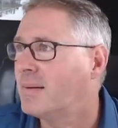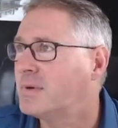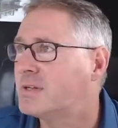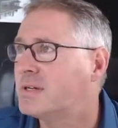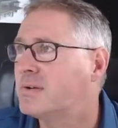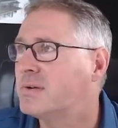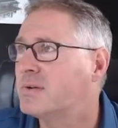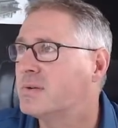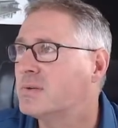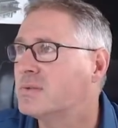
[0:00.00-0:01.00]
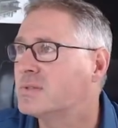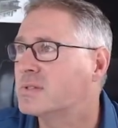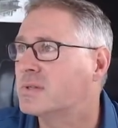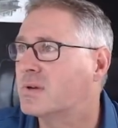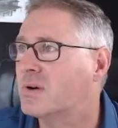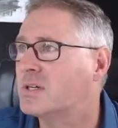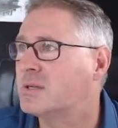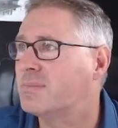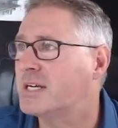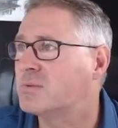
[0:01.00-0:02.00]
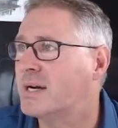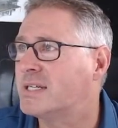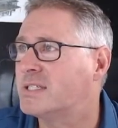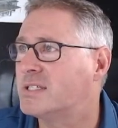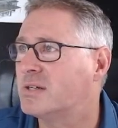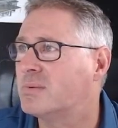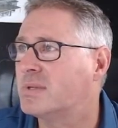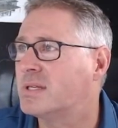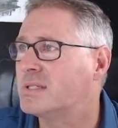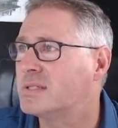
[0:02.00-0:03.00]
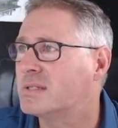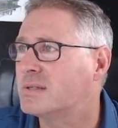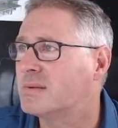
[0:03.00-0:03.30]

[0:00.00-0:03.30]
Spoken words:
Materials. Guys, the best way to deal with this.